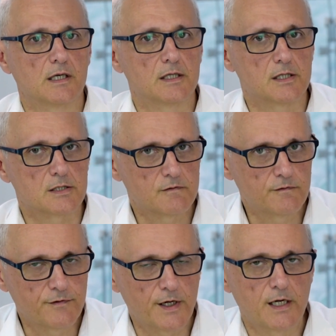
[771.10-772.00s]
it is
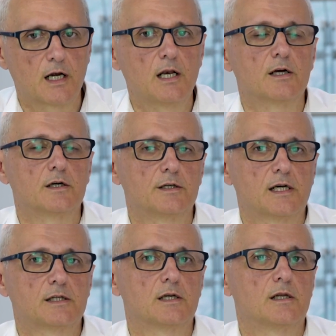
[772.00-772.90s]
very clear
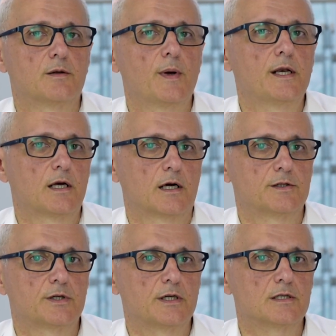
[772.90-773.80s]
that in many
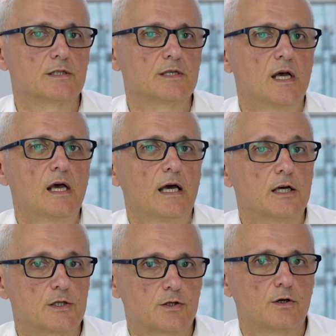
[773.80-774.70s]
countries,
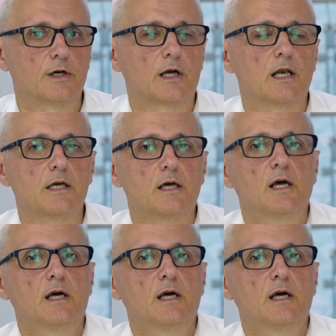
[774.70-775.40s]
historically,